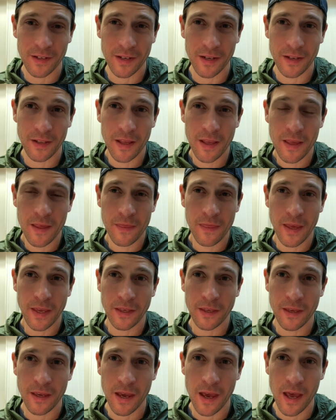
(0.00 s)
And
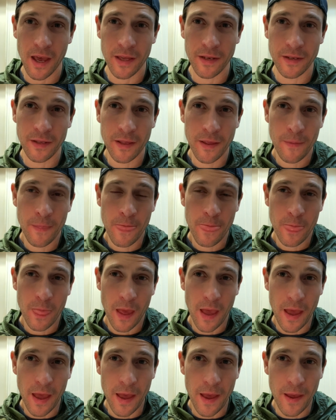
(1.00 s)
thank God,
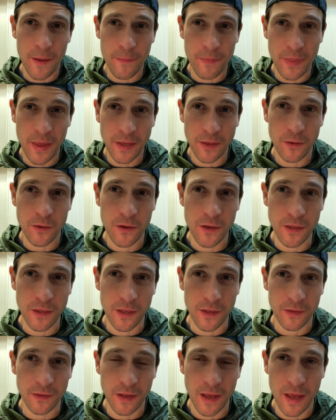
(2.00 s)
thank
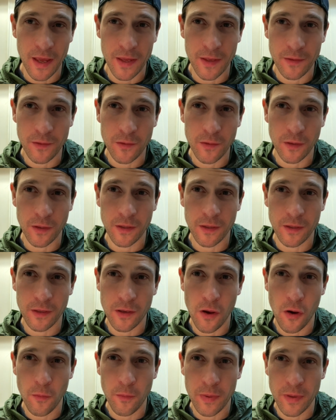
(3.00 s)
goodness I took
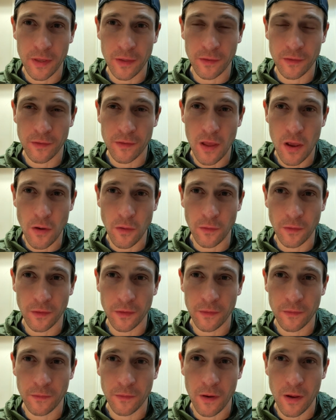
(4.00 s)
copious
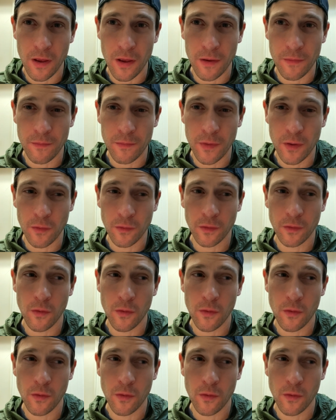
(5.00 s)
notes from those